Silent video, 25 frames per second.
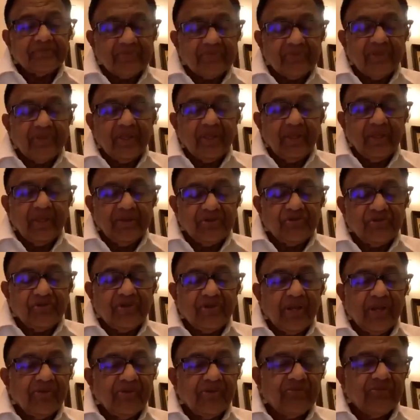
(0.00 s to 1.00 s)
the
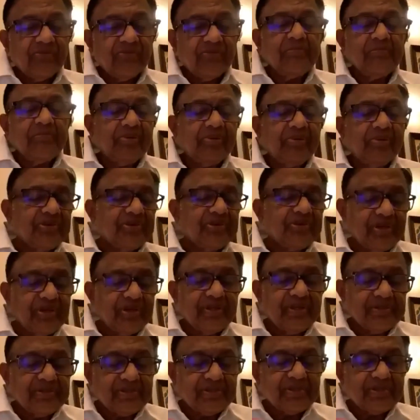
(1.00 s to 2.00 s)
general impression
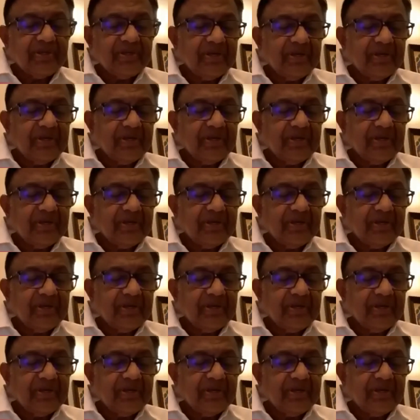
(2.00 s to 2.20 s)
is